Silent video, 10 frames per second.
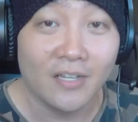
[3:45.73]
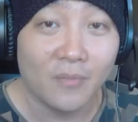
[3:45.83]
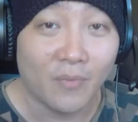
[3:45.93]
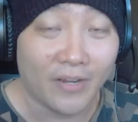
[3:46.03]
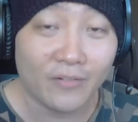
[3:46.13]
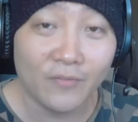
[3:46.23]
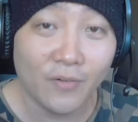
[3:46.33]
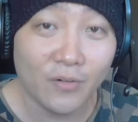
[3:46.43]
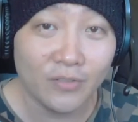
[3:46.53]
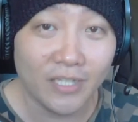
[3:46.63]

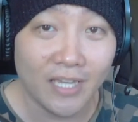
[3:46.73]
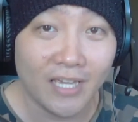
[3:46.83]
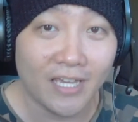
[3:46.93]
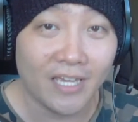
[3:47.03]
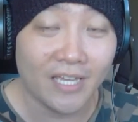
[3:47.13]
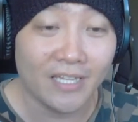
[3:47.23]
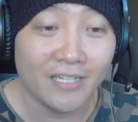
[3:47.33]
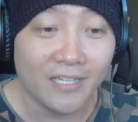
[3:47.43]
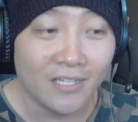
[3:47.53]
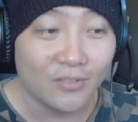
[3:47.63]
microphone, and
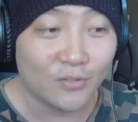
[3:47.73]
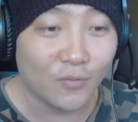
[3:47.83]
so